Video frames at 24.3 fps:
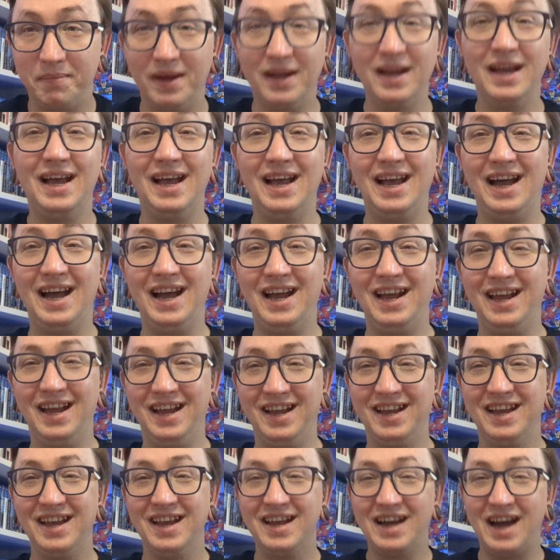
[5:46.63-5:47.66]
I
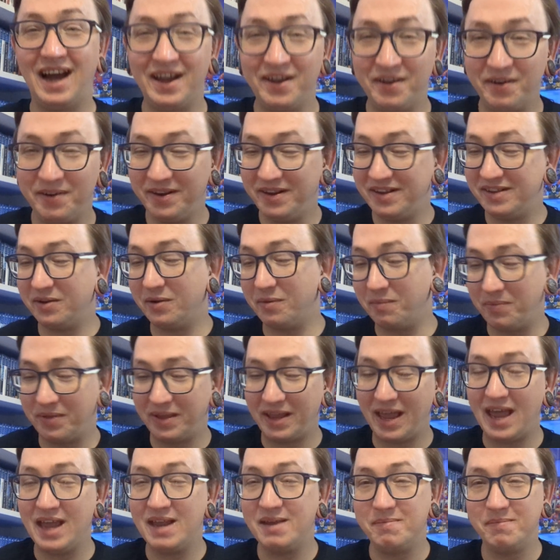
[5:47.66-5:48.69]
need to up the
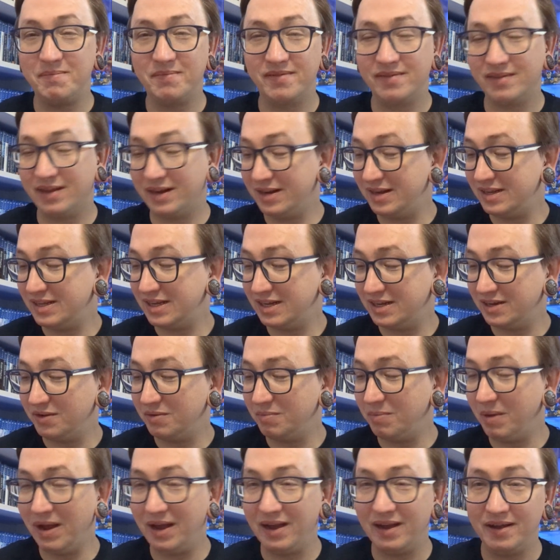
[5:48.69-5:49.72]
games. I need to do
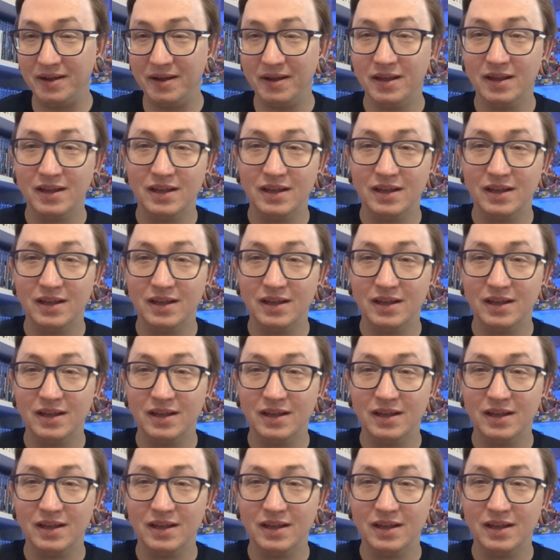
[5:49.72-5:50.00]
better.